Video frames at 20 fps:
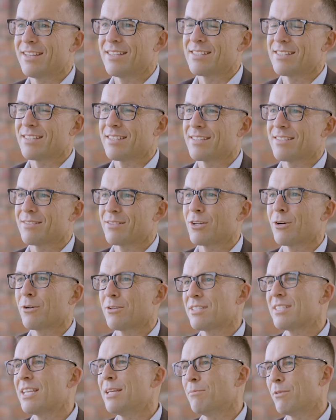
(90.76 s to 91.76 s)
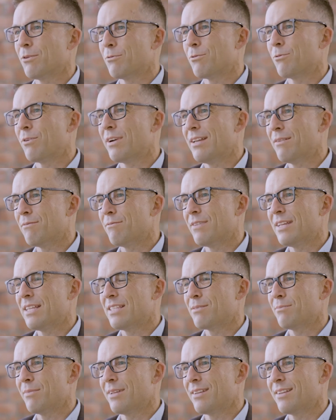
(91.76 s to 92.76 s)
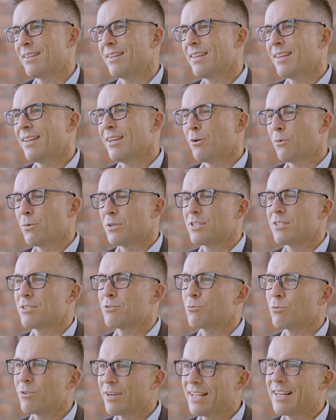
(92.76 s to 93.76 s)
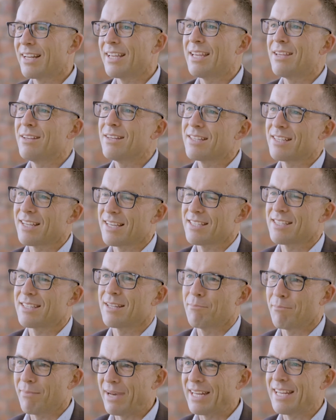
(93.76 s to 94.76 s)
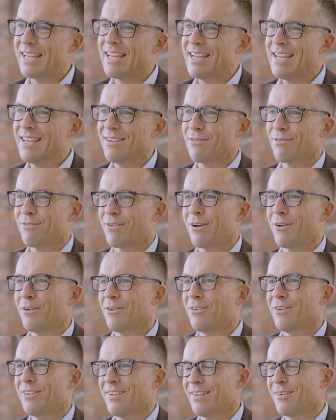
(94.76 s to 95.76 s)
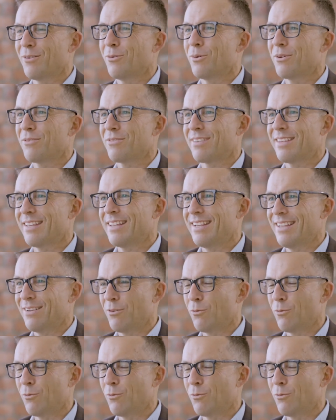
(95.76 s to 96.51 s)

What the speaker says: is this concept of reinvestment, which is really, does the money flow with the